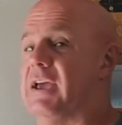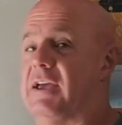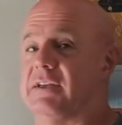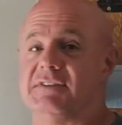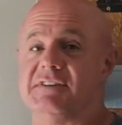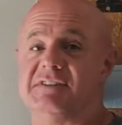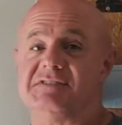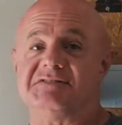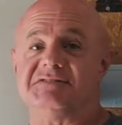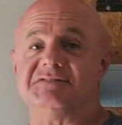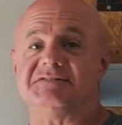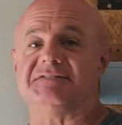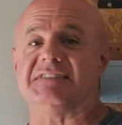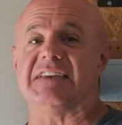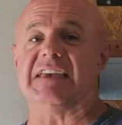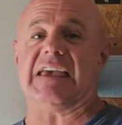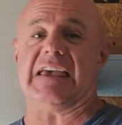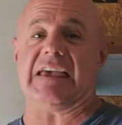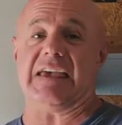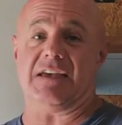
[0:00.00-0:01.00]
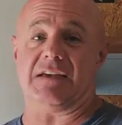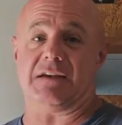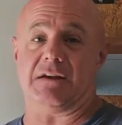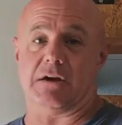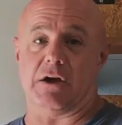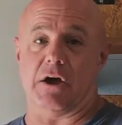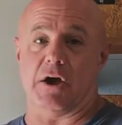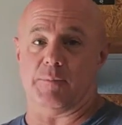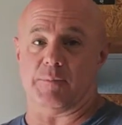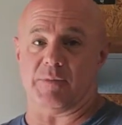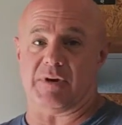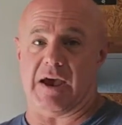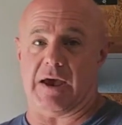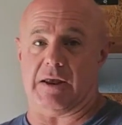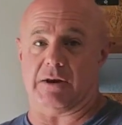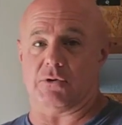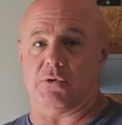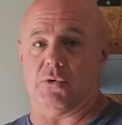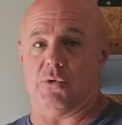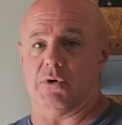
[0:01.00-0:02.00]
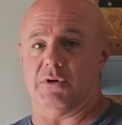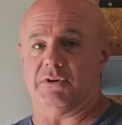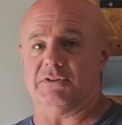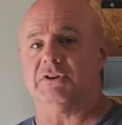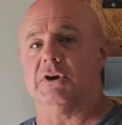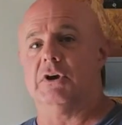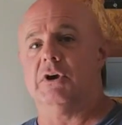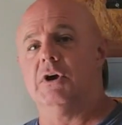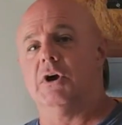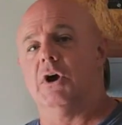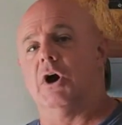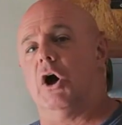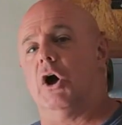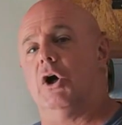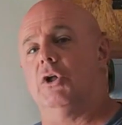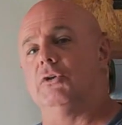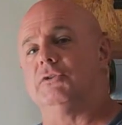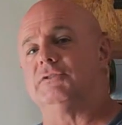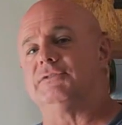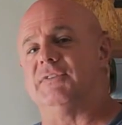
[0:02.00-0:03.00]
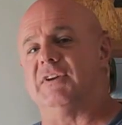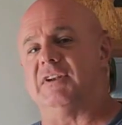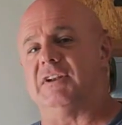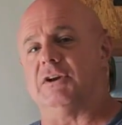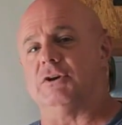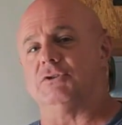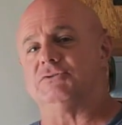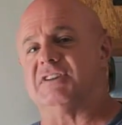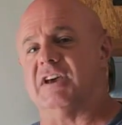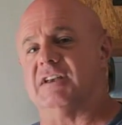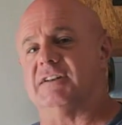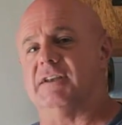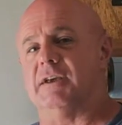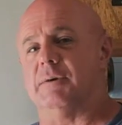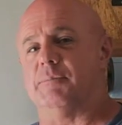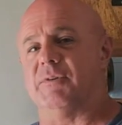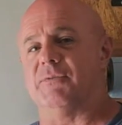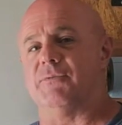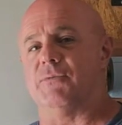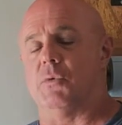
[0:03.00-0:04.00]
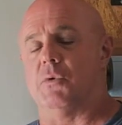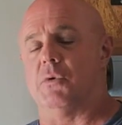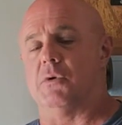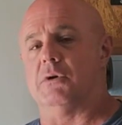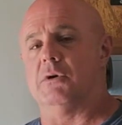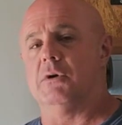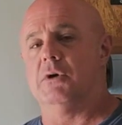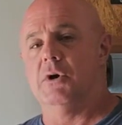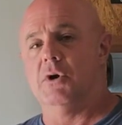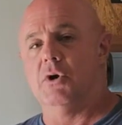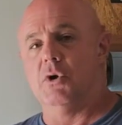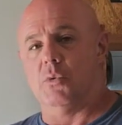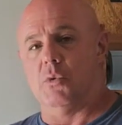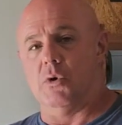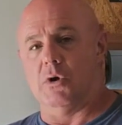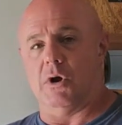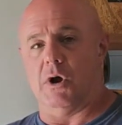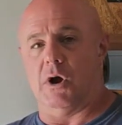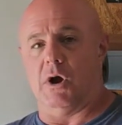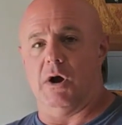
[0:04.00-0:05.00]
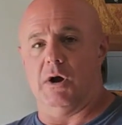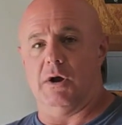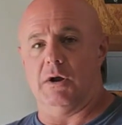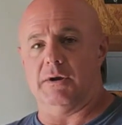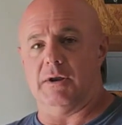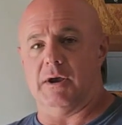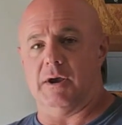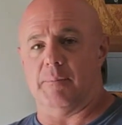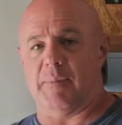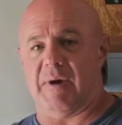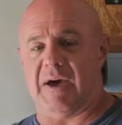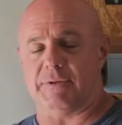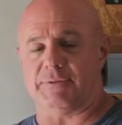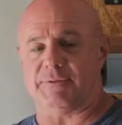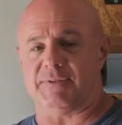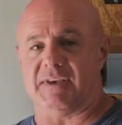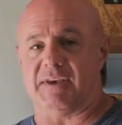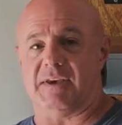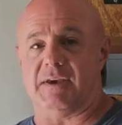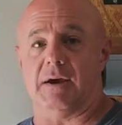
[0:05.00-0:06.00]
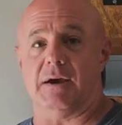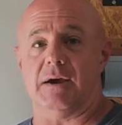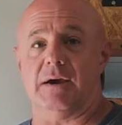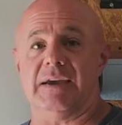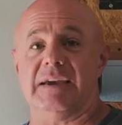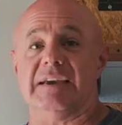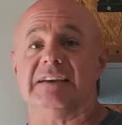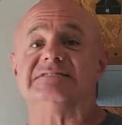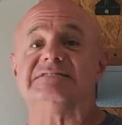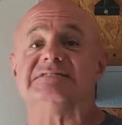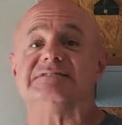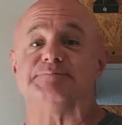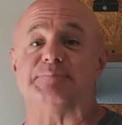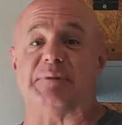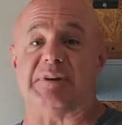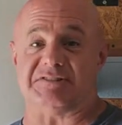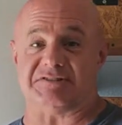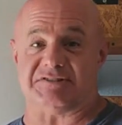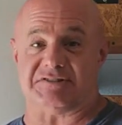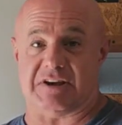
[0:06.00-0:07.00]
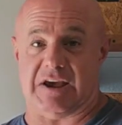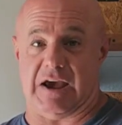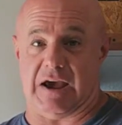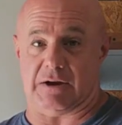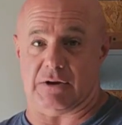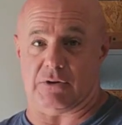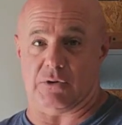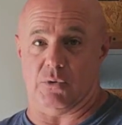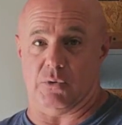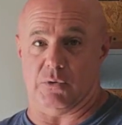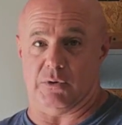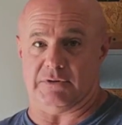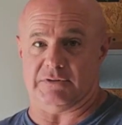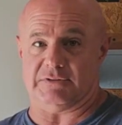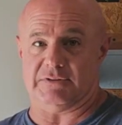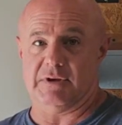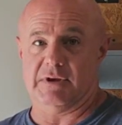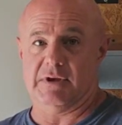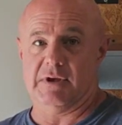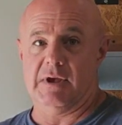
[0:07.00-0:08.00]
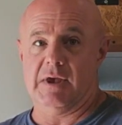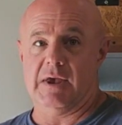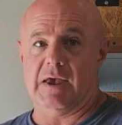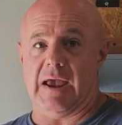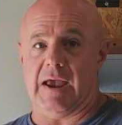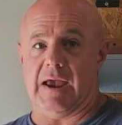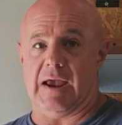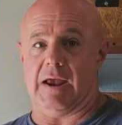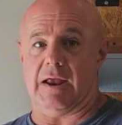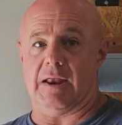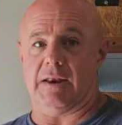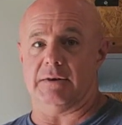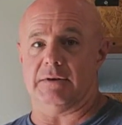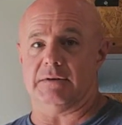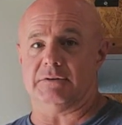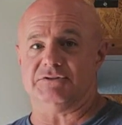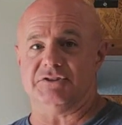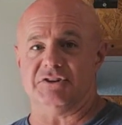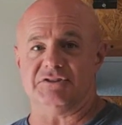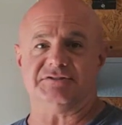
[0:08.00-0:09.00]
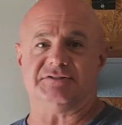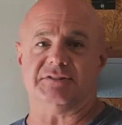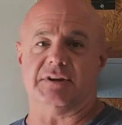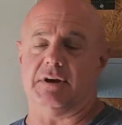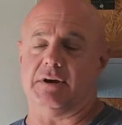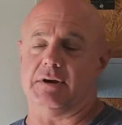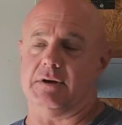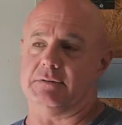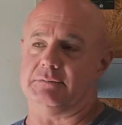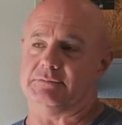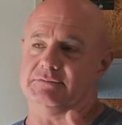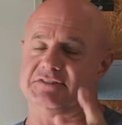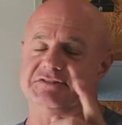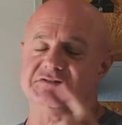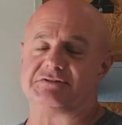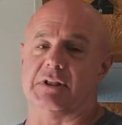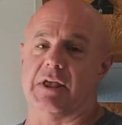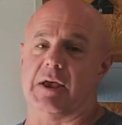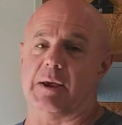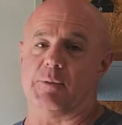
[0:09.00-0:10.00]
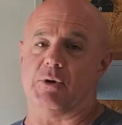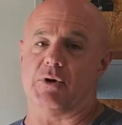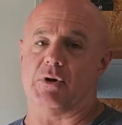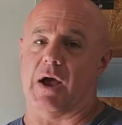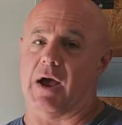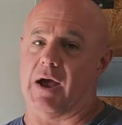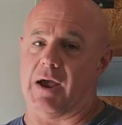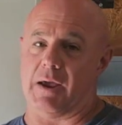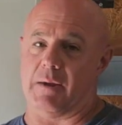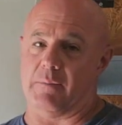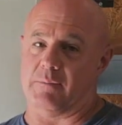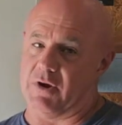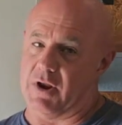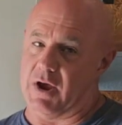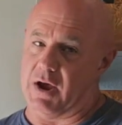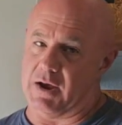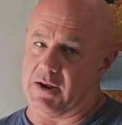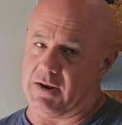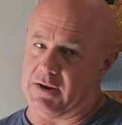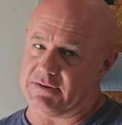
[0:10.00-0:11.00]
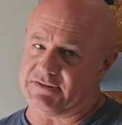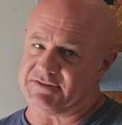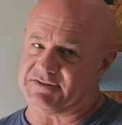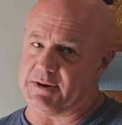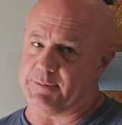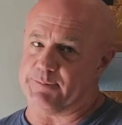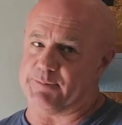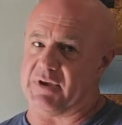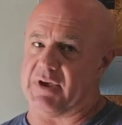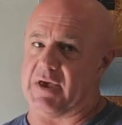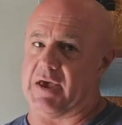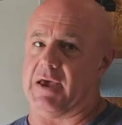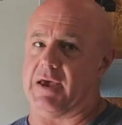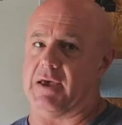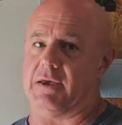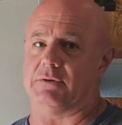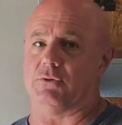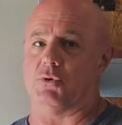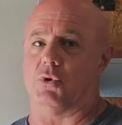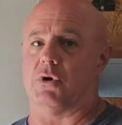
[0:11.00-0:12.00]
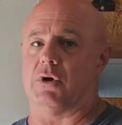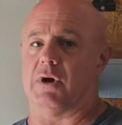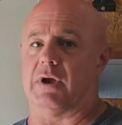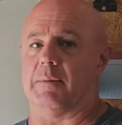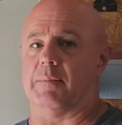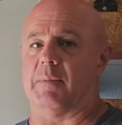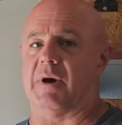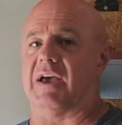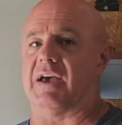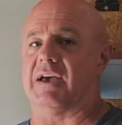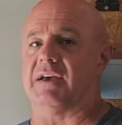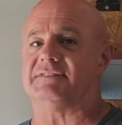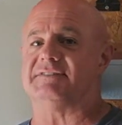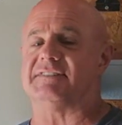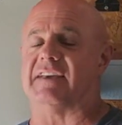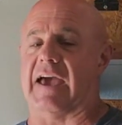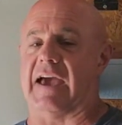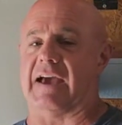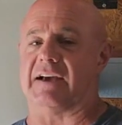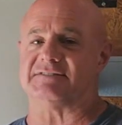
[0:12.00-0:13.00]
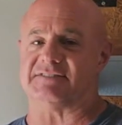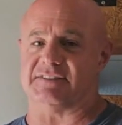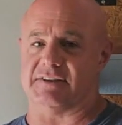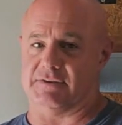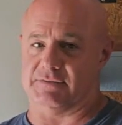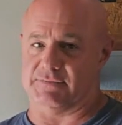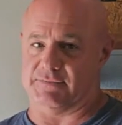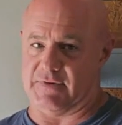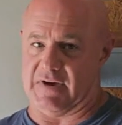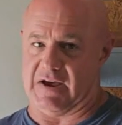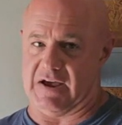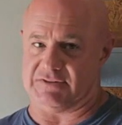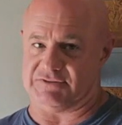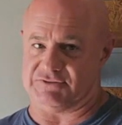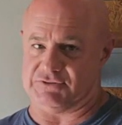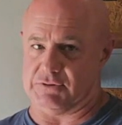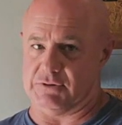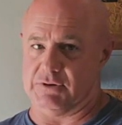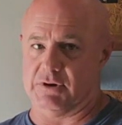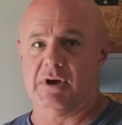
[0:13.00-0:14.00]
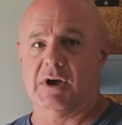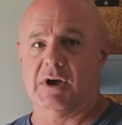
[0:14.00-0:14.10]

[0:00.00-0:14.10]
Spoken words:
and this is the income categories. All those videos I did before were on about the expense categories. And just a disclaimer, I am not a CPA, nor am I a tax advisor.